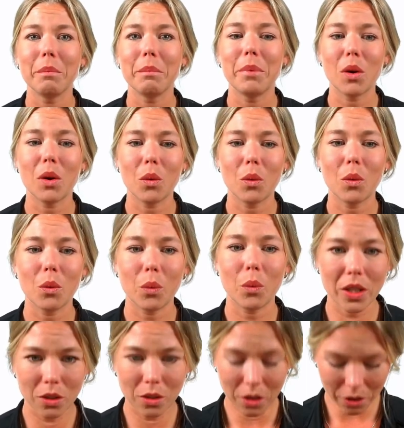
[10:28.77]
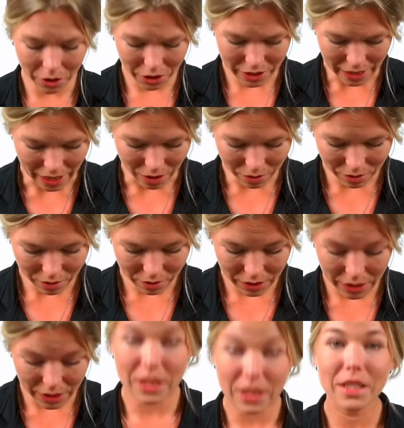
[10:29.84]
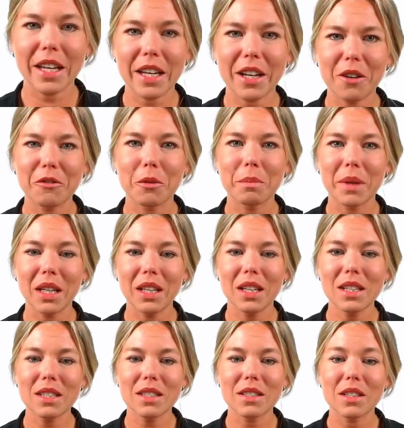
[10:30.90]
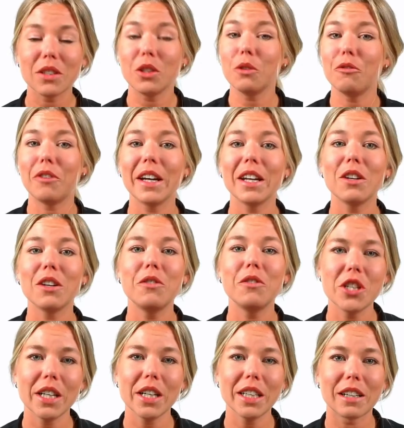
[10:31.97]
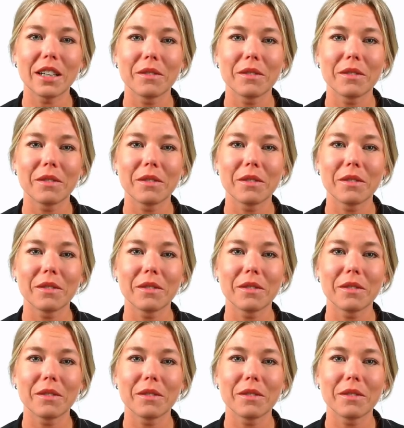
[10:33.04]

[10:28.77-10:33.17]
But when you look down, instead of a penis, you find a vagina.